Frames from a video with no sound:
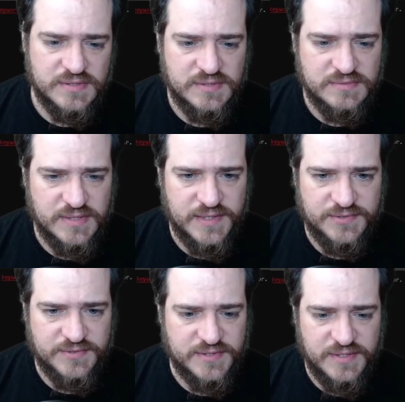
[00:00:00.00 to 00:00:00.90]
I
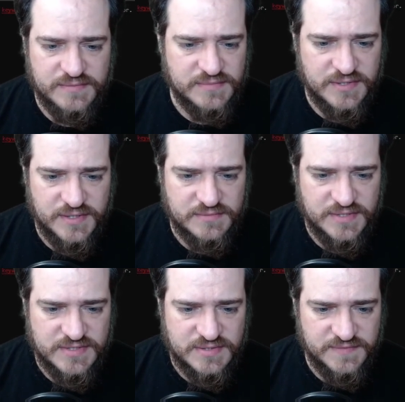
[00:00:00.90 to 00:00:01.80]
don't care. Okay,
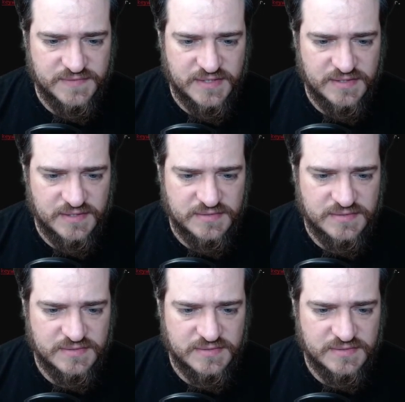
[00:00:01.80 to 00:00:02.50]
let's like that.